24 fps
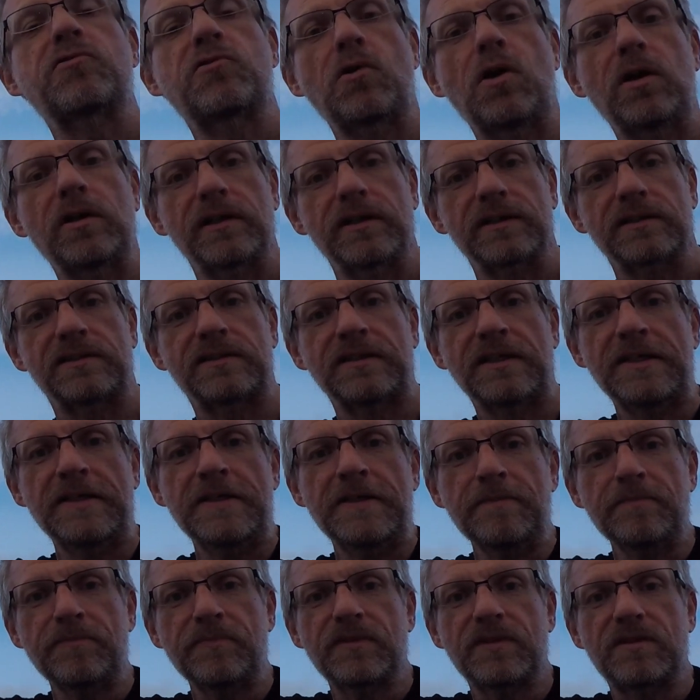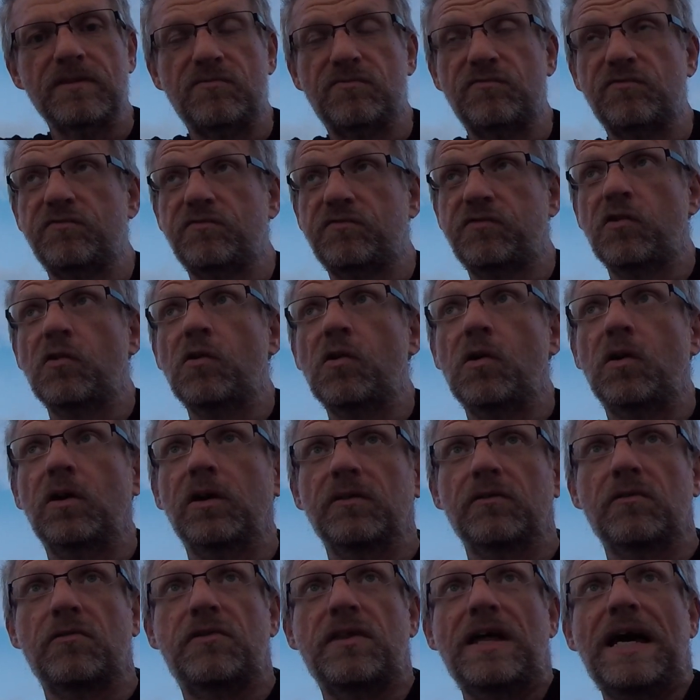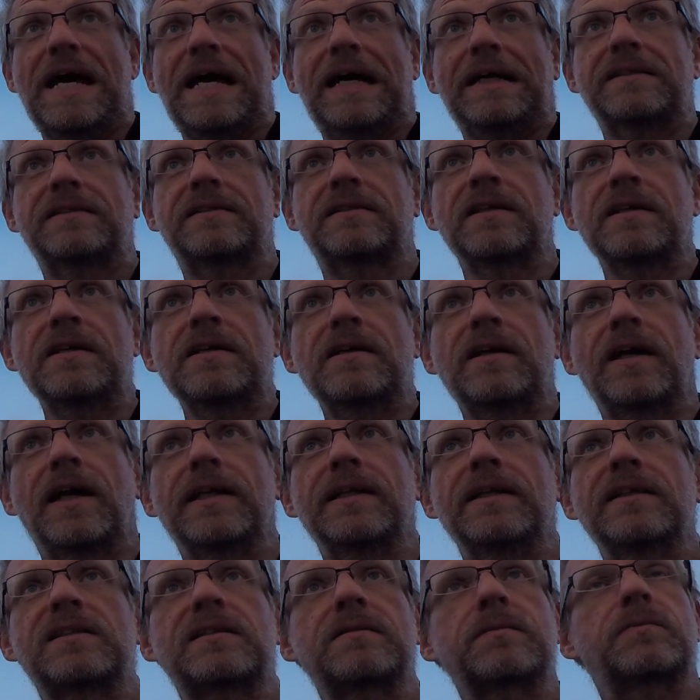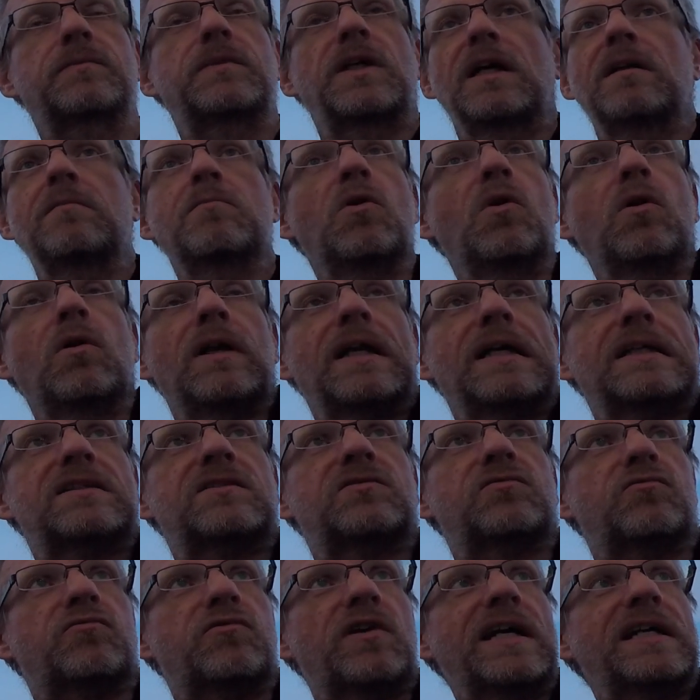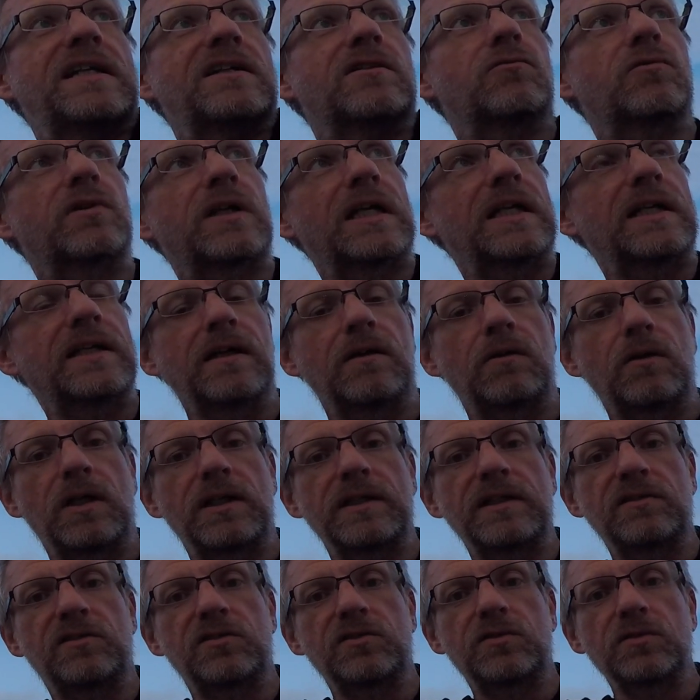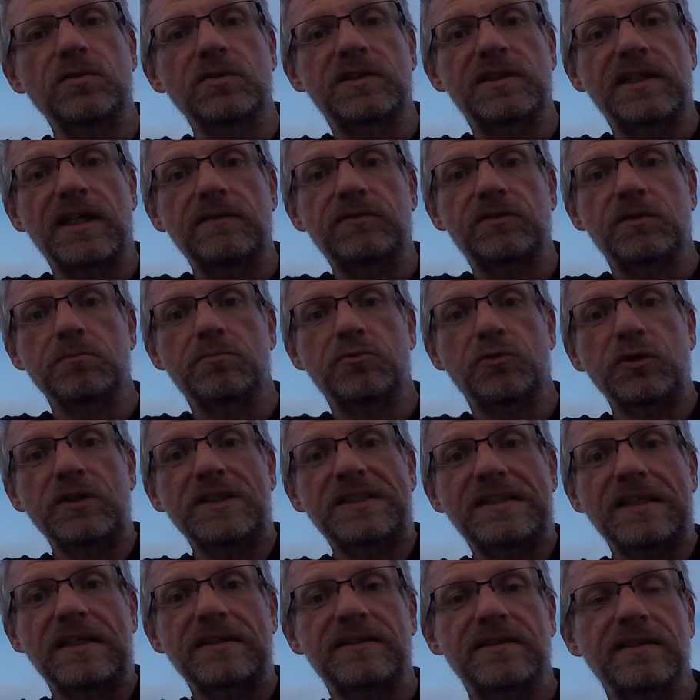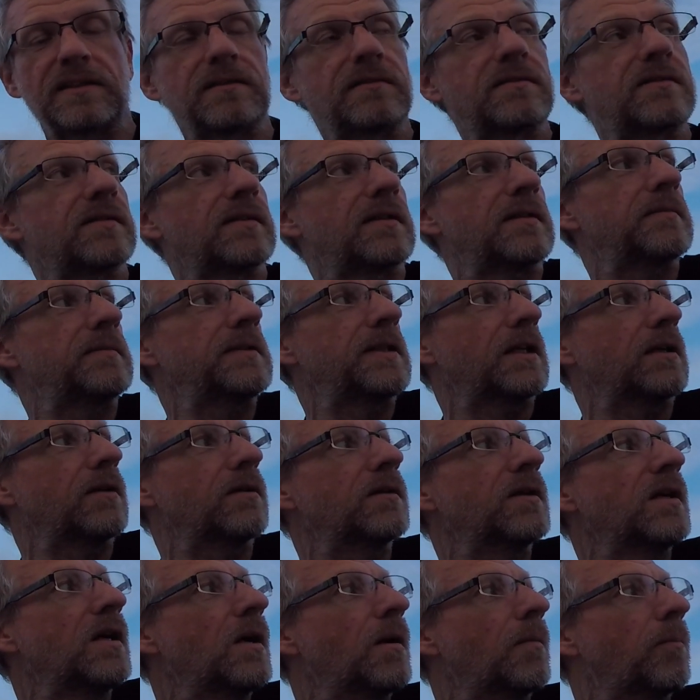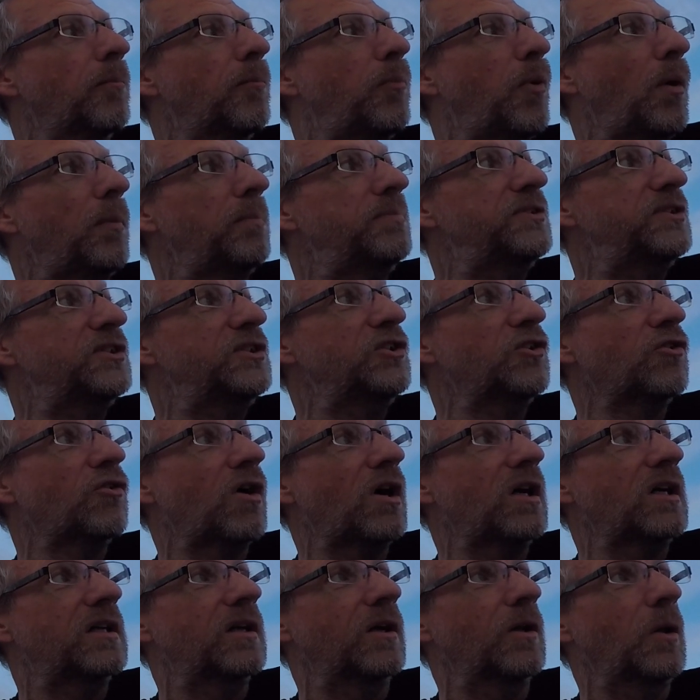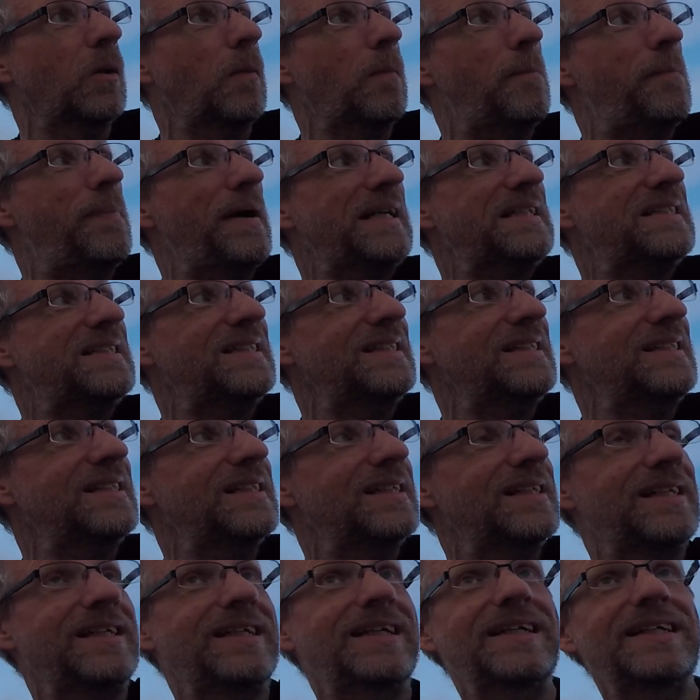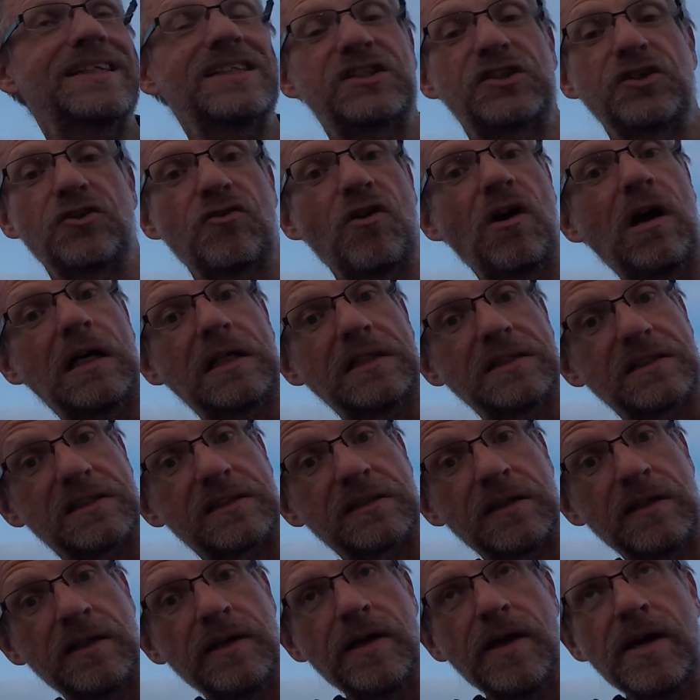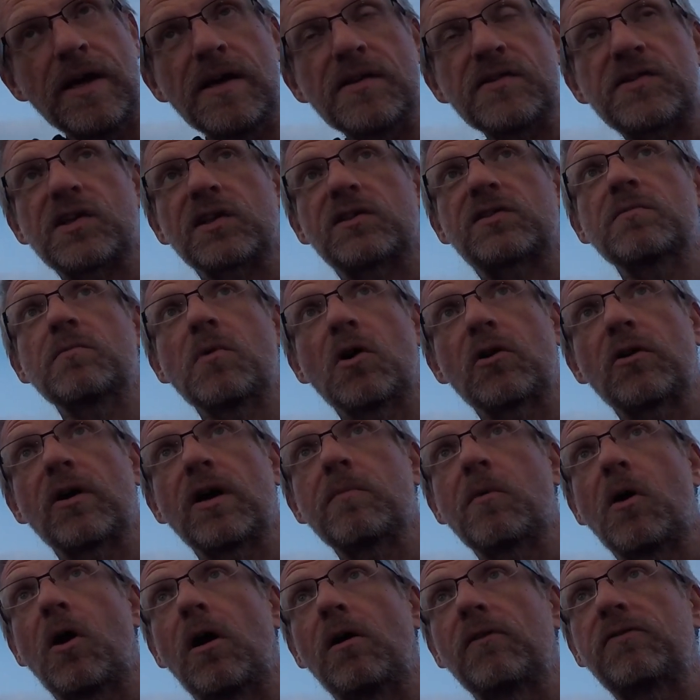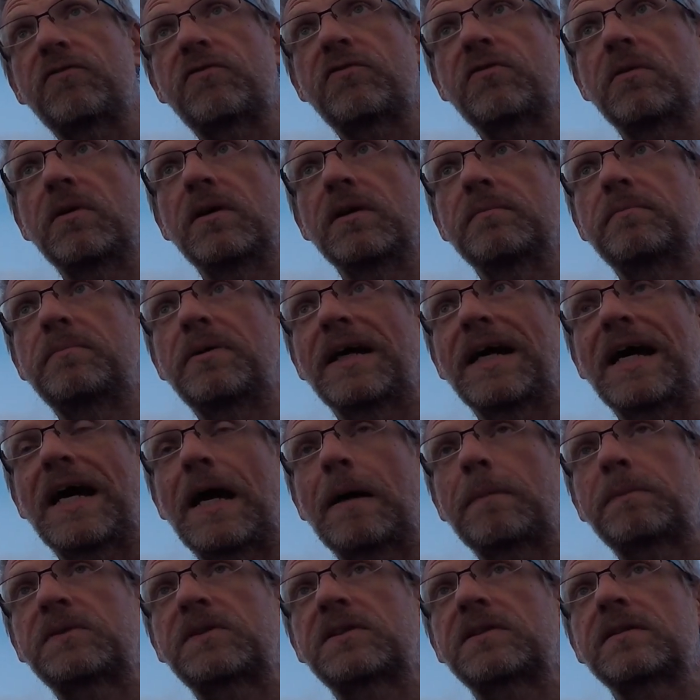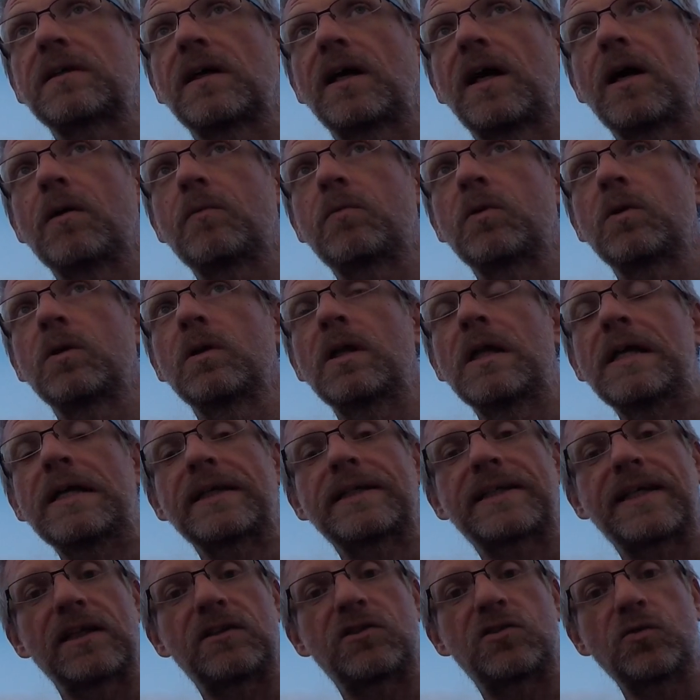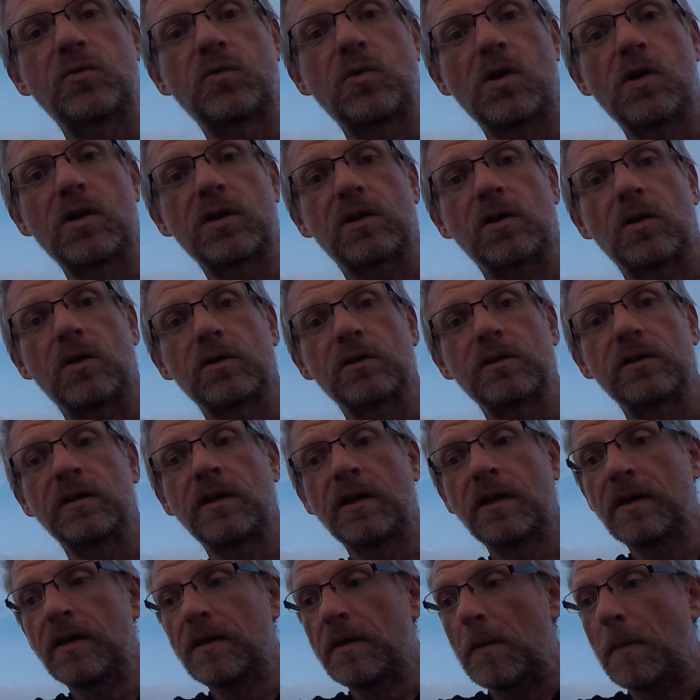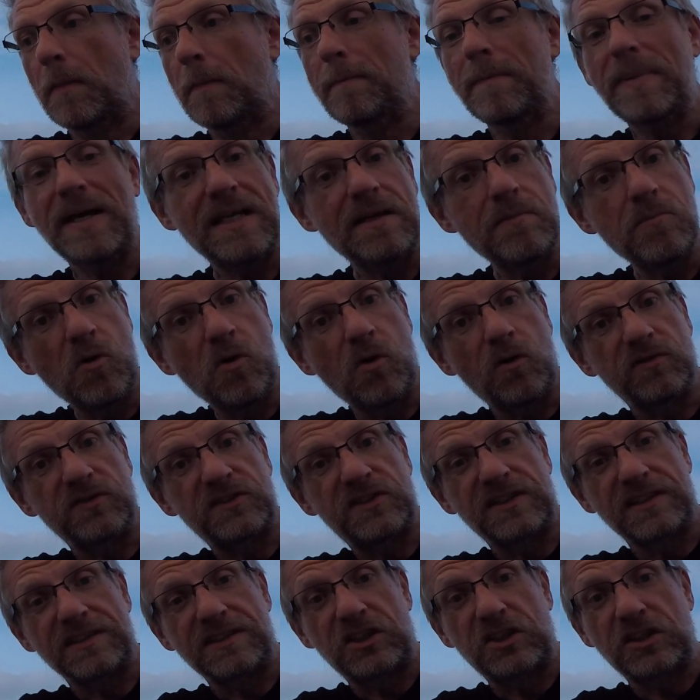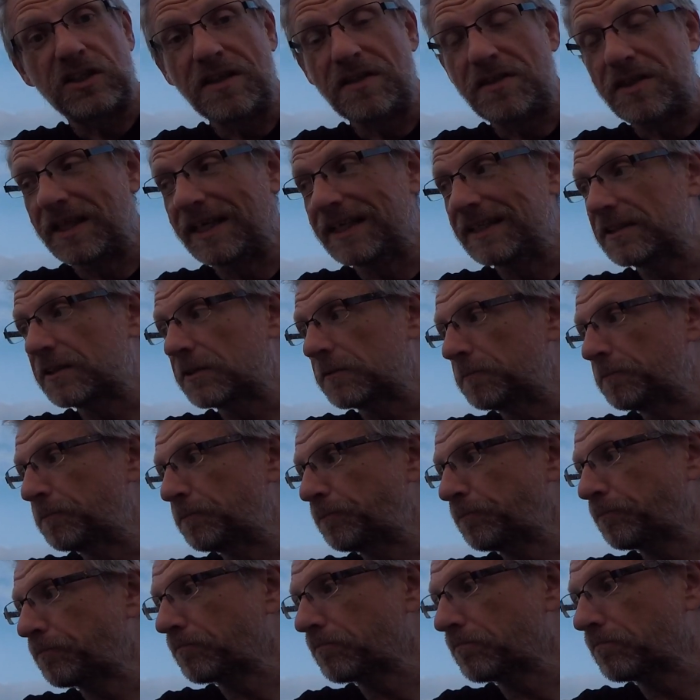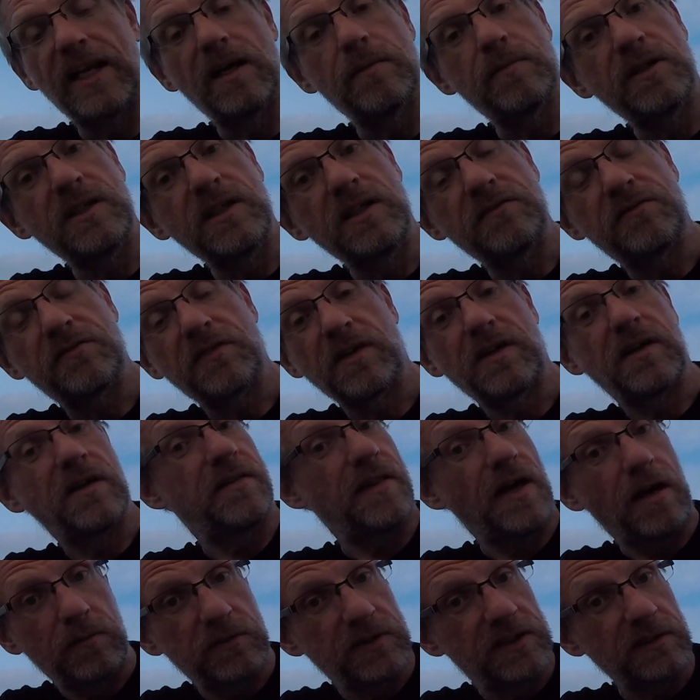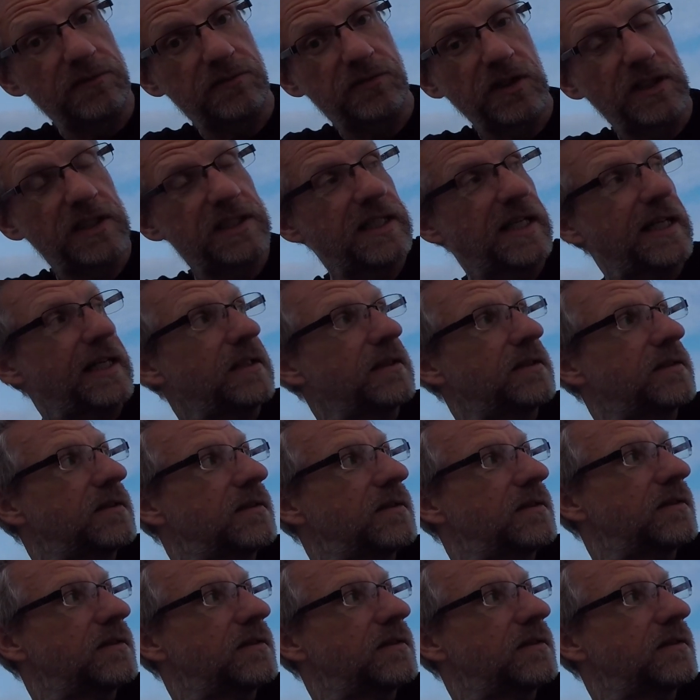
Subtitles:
product for that. And it's kind of more or less ready, really. All I need to do is save some presets, and Bob's your uncle, Betty is your aunt. So tomorrow I'm off. Perhaps I will get to work on many more such things. And I believe that was it for today.